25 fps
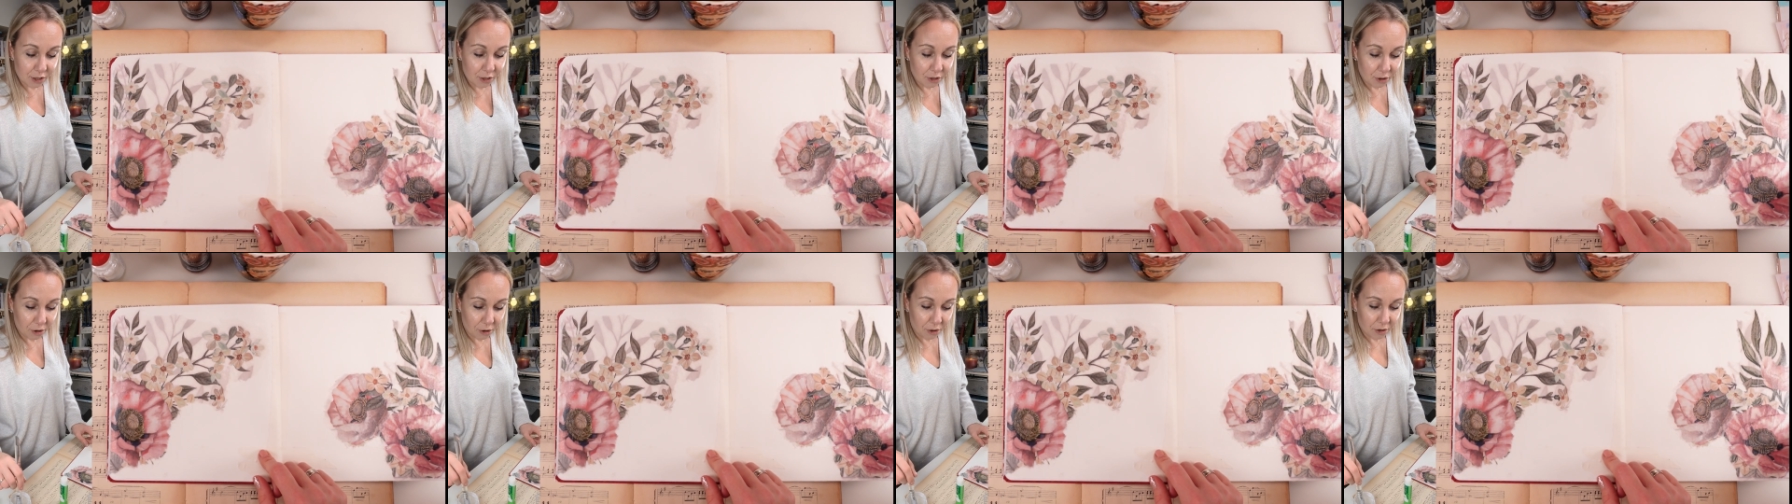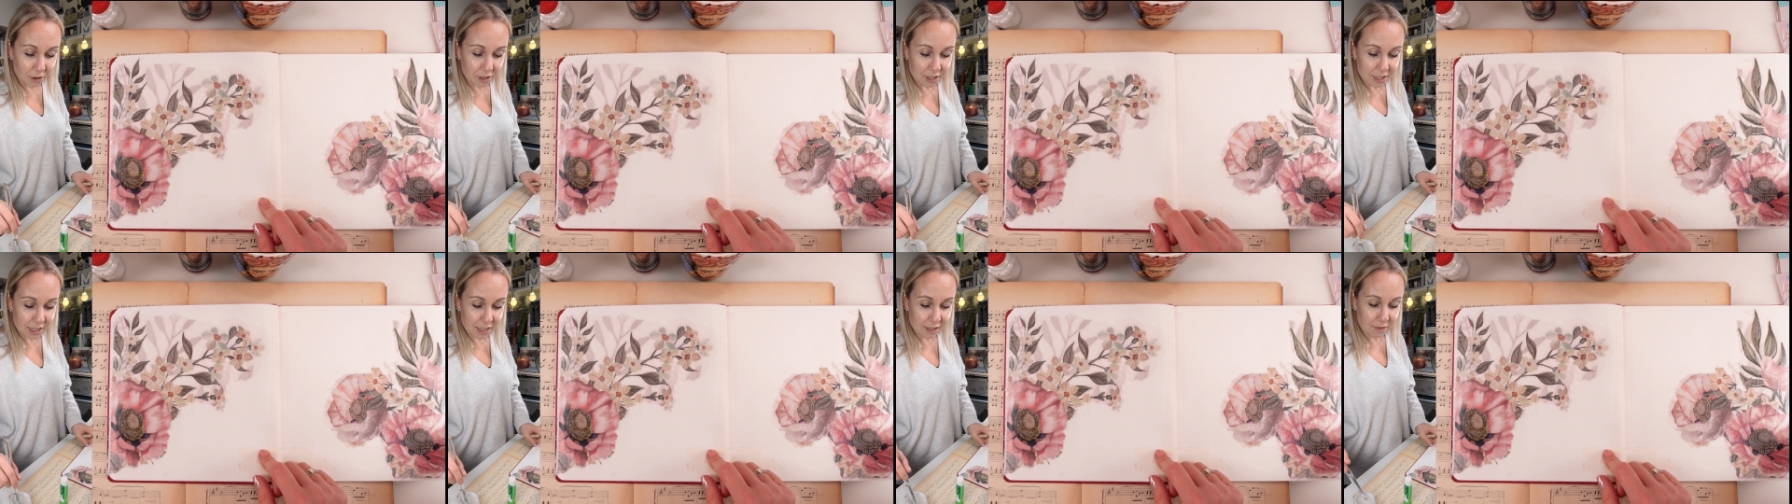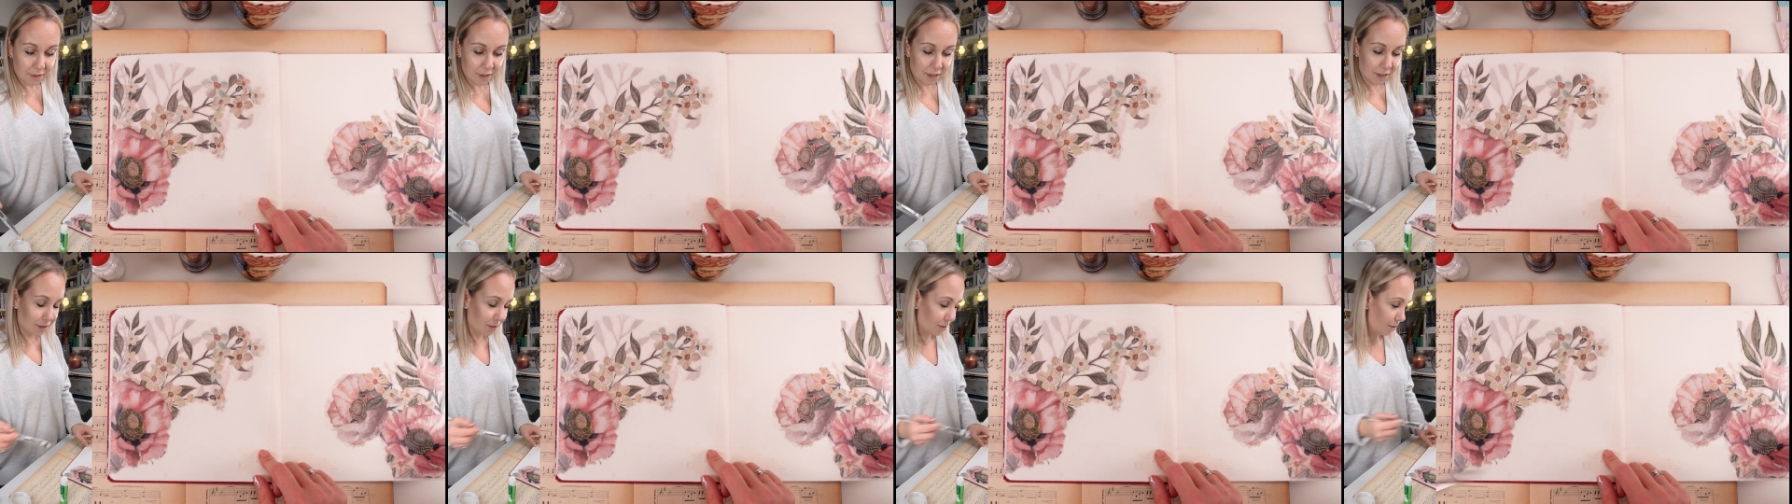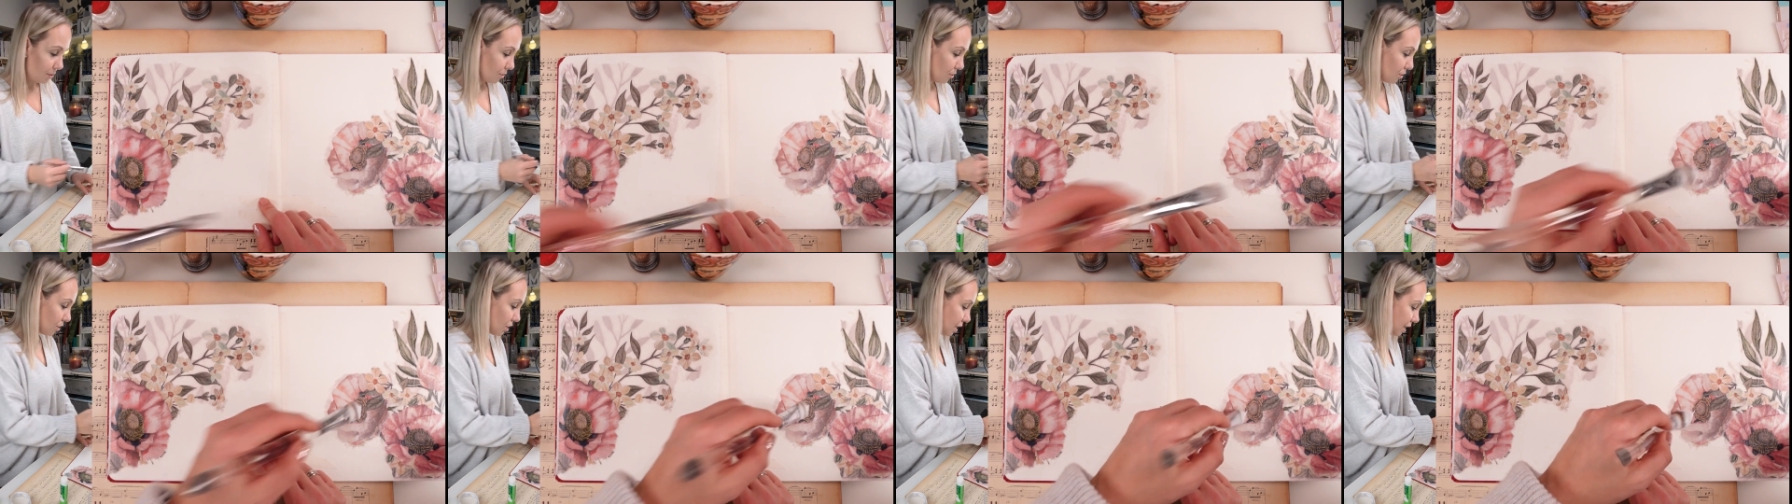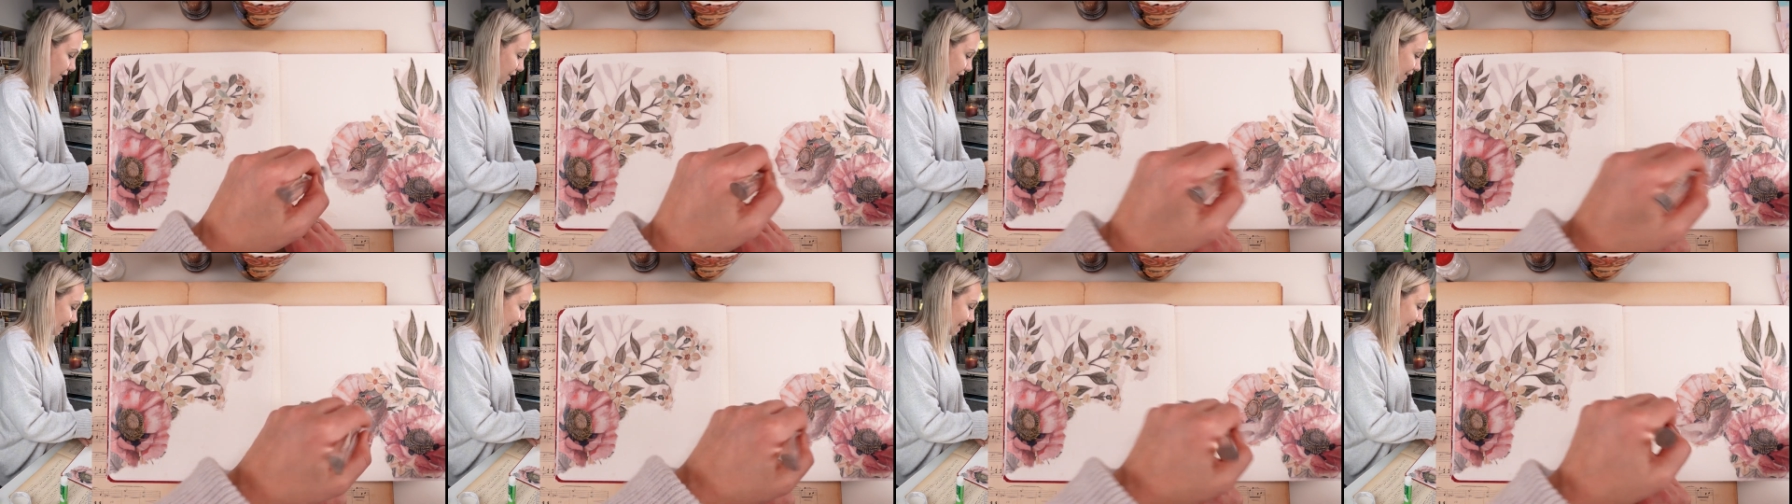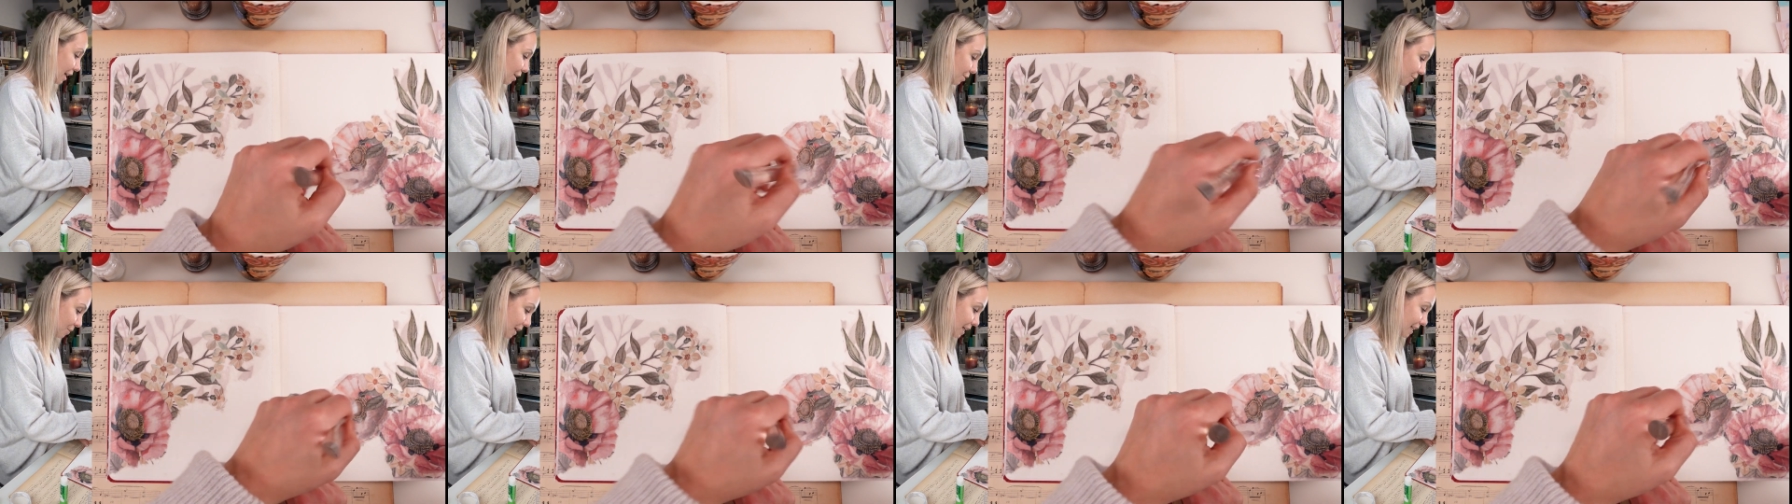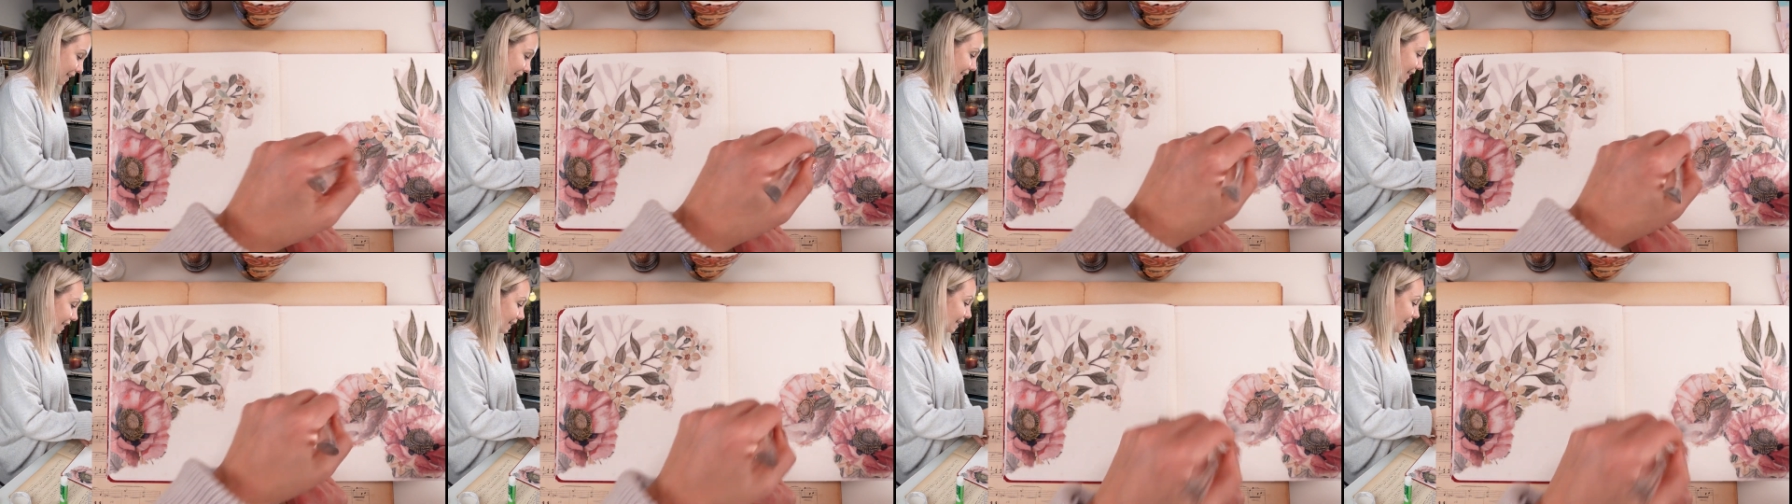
gorgeous video to share. Not one,